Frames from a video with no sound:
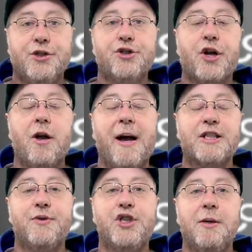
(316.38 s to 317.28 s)
So just going back
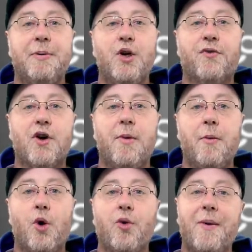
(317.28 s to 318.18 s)
to the G P U for a
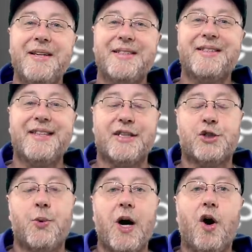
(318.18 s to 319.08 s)
moment, although it's the six
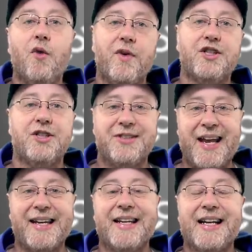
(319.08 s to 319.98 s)
twelve, which is
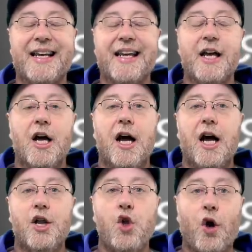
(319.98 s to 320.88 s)
technically
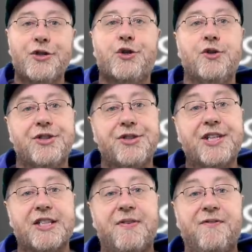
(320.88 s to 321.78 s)
uh, not as good as the
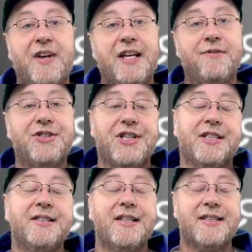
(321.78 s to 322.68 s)
six fifteen and the
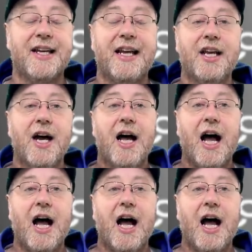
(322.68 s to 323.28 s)
six sixteen,